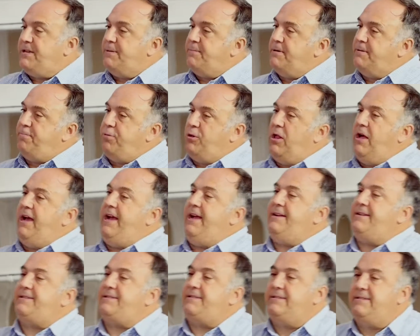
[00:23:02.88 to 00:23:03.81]
them in a
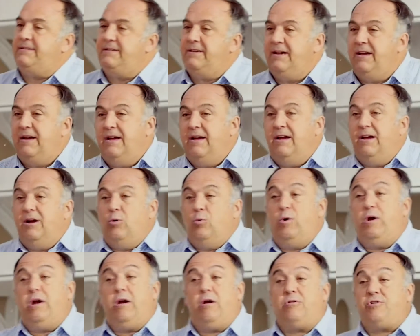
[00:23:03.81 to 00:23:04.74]
place
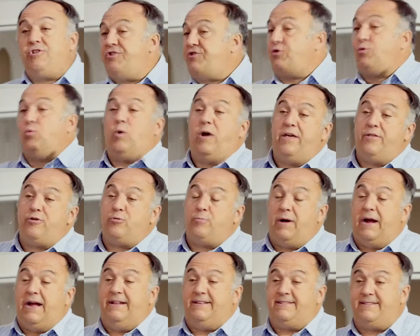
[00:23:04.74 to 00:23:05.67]
where just the weather
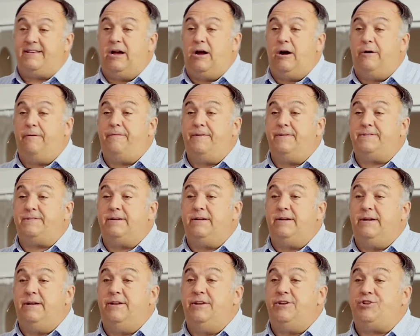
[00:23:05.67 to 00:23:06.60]
by itself is
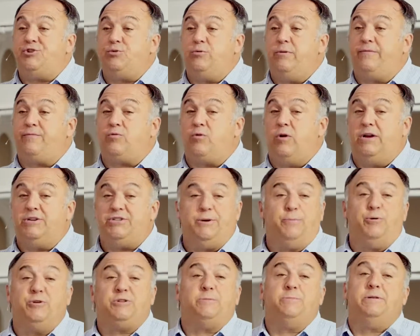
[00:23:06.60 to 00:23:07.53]
an issue of trust. He
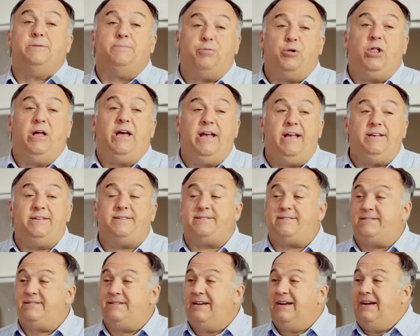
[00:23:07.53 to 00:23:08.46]
puts them in a place
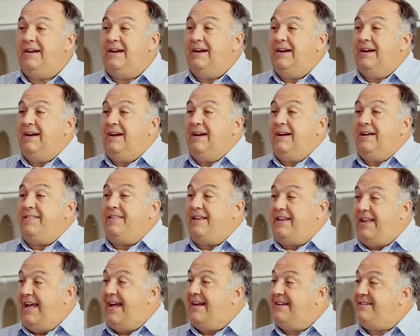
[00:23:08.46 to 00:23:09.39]

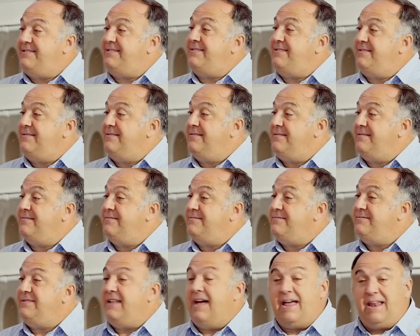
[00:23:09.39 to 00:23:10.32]
that has
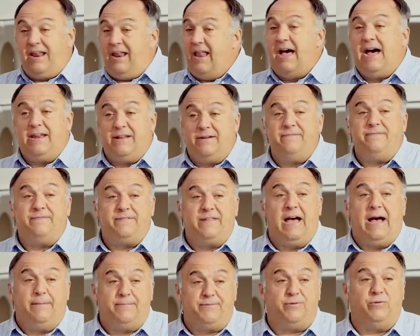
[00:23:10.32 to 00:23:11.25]
not a lot of
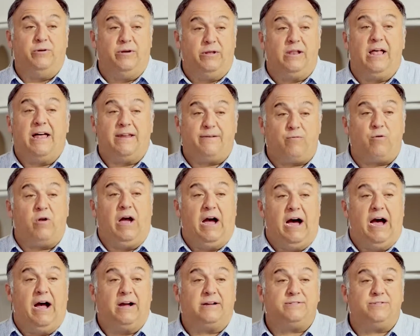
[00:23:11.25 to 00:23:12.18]
topsoil, a lot of
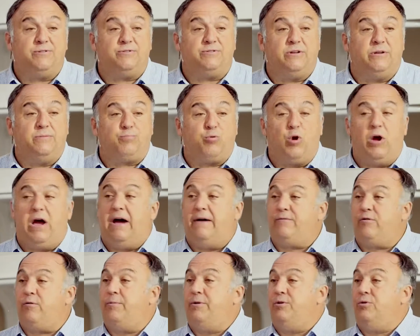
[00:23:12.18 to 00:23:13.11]
rocks. There's a
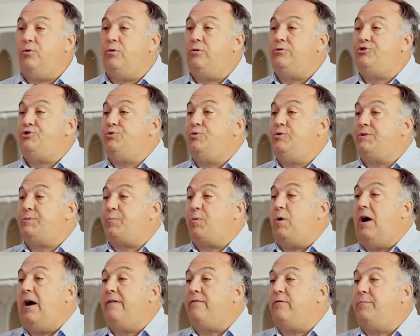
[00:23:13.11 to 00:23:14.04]
proverb, an old Jewish
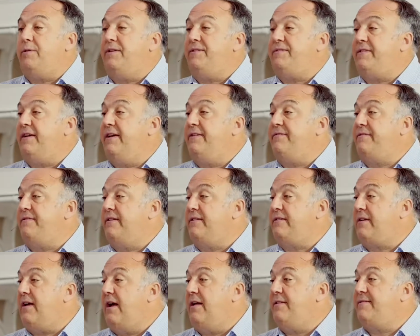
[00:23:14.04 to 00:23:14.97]
proverb, that says
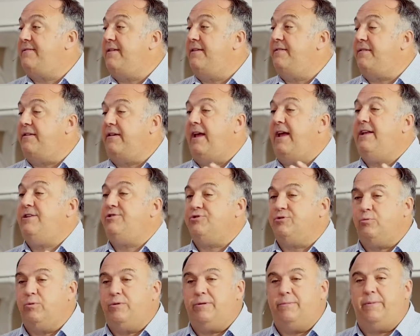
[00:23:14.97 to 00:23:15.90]
that God sent an
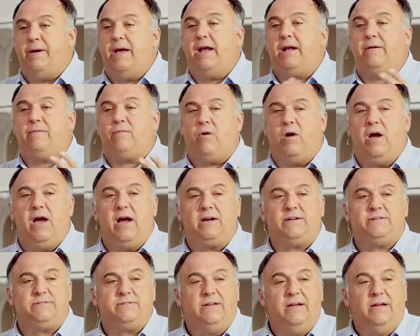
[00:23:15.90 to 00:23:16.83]
angel with a bag of
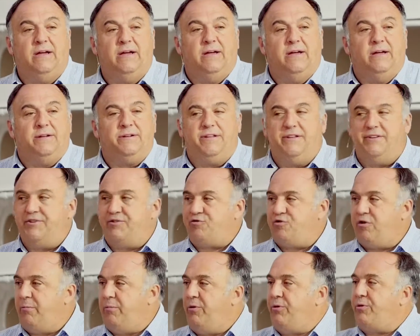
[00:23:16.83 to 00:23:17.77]
rocks to
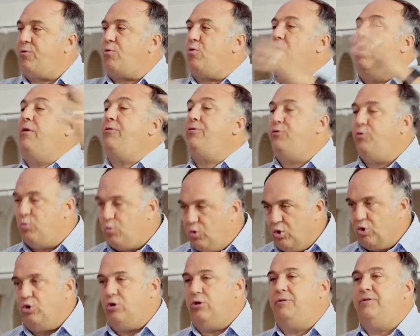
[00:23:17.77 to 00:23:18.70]
distribute throughout the
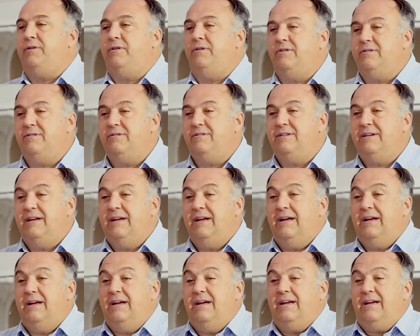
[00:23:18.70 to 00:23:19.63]
world.
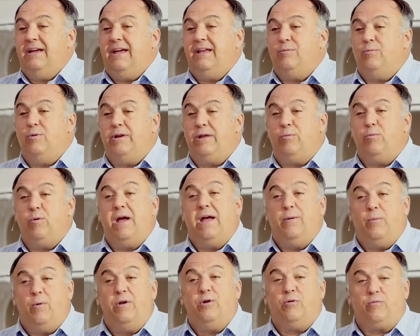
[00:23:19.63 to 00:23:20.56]
And when he
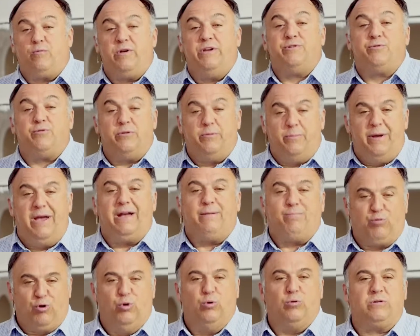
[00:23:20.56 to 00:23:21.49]
went over Israel, the bag
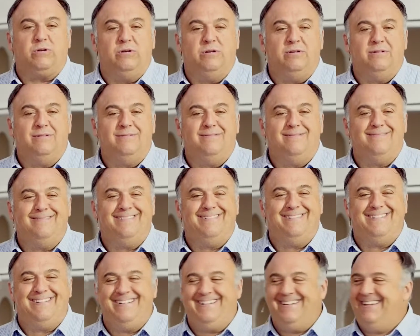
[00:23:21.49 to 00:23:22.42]
broke.
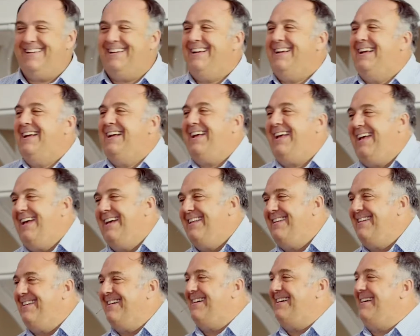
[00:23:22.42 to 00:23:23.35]

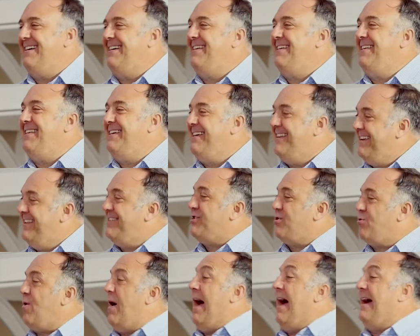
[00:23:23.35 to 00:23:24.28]
And it is
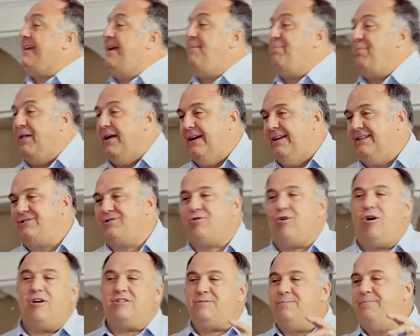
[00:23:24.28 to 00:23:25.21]
a rocky place.
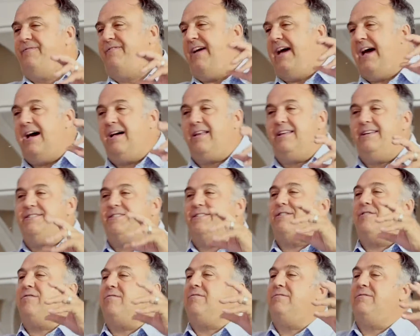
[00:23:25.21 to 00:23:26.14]
There are some valleys that
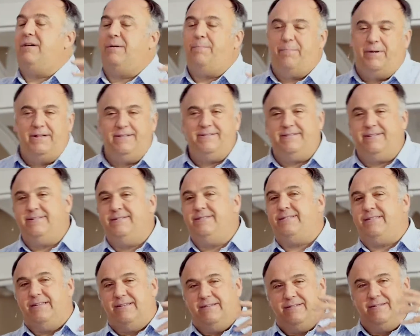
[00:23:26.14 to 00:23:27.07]
are
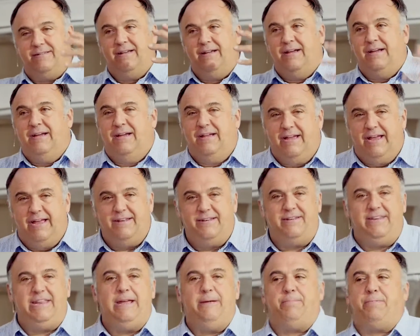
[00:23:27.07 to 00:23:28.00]
abundant
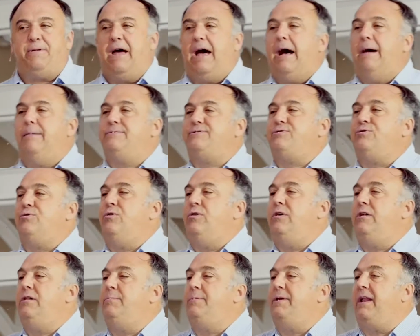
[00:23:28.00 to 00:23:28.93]
and deep
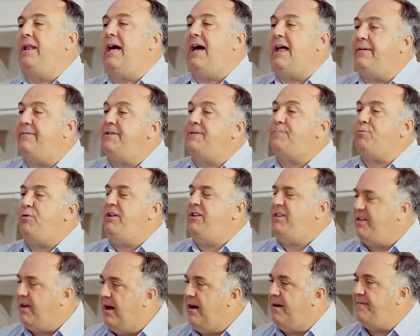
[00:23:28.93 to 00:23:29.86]
topsoil, but a lot of it's pretty
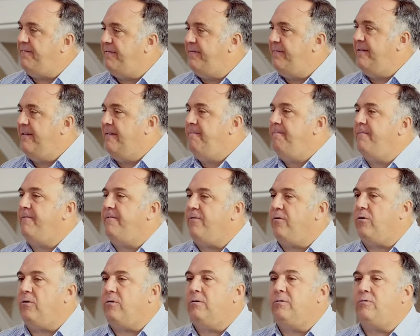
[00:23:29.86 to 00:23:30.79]
tough
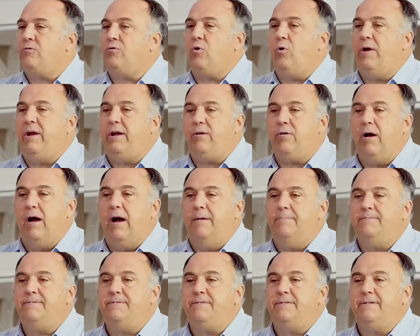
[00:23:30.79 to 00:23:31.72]
for growing
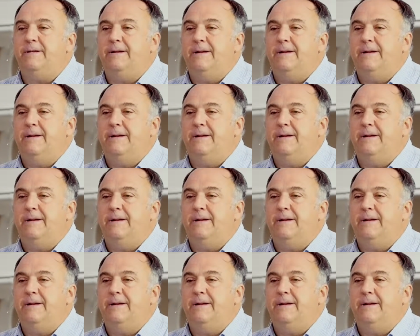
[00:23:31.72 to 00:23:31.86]
crops.